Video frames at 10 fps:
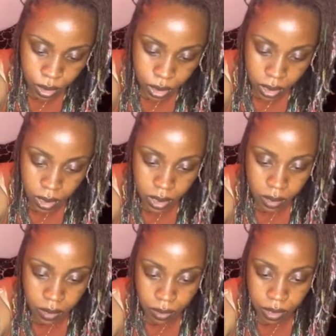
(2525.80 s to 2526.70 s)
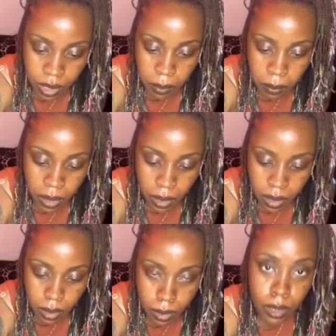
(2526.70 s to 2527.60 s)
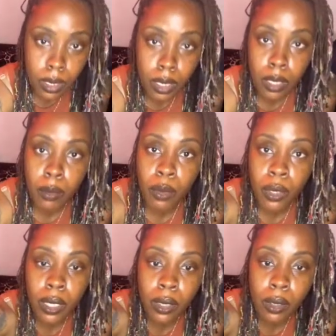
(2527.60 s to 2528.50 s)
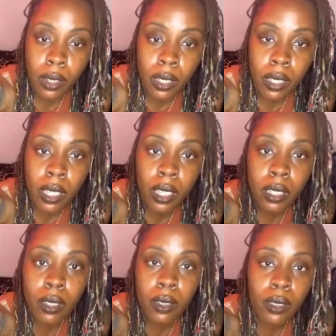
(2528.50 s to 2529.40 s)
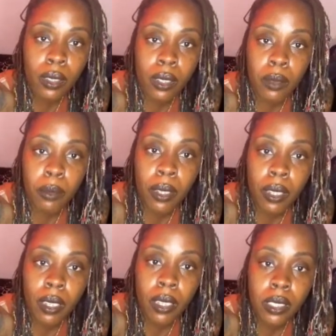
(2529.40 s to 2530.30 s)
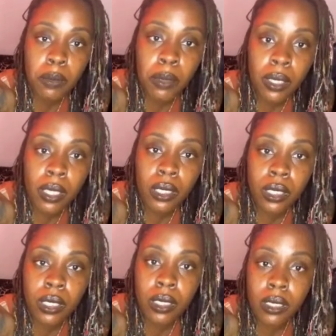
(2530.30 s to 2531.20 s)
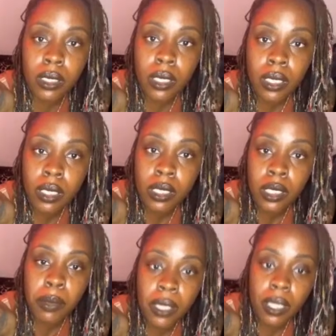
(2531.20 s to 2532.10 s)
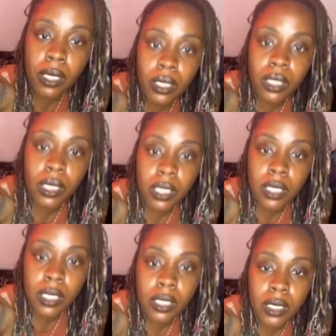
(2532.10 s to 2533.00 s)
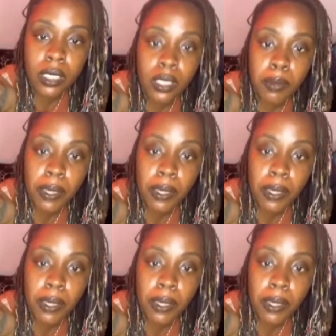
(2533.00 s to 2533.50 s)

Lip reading: just to flip it. Work on it, go your fast. Spin that shit, spin that shit, spin.